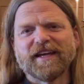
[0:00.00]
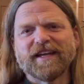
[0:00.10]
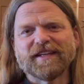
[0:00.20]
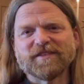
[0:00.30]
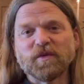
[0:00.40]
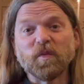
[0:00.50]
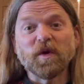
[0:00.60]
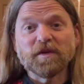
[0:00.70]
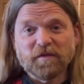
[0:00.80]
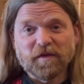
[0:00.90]
it's a
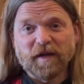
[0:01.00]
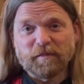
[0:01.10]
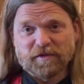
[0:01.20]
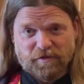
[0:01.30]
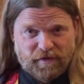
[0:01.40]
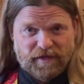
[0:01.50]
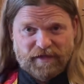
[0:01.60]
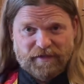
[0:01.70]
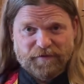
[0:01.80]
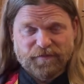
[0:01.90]
wonderful
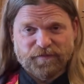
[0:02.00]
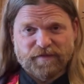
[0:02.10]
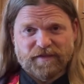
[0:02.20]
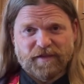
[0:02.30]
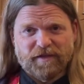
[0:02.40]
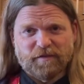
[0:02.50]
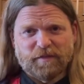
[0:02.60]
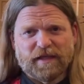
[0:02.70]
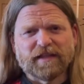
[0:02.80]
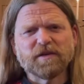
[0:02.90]
opportunity to
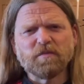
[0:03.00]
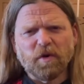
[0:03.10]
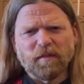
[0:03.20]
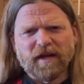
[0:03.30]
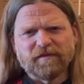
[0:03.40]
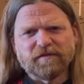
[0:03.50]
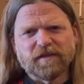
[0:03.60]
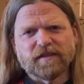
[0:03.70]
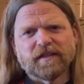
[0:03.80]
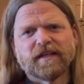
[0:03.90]
be a little more
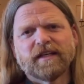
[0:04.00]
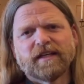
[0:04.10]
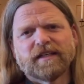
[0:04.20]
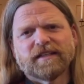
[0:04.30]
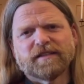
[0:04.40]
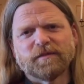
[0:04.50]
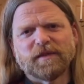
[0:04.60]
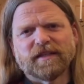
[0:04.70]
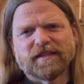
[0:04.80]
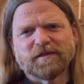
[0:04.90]
mindful, to
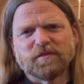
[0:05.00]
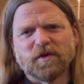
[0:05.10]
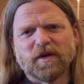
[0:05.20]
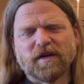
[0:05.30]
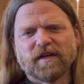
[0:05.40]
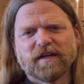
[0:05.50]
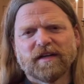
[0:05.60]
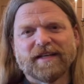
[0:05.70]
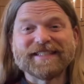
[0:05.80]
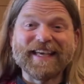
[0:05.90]
be a little more
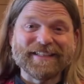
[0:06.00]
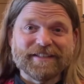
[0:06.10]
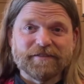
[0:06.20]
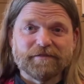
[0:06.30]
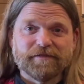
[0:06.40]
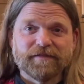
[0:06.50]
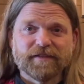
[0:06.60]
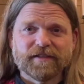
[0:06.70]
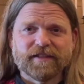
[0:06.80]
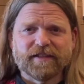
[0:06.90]
attentive
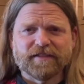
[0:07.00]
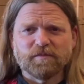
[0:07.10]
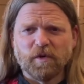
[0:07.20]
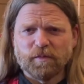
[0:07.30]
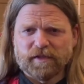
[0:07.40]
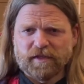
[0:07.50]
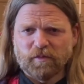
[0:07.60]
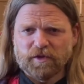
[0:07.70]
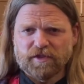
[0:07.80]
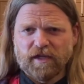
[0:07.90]
to this moment that
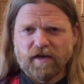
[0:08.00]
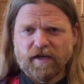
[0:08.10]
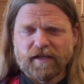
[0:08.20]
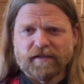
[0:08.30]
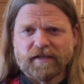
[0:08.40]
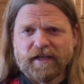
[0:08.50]
we're sharing.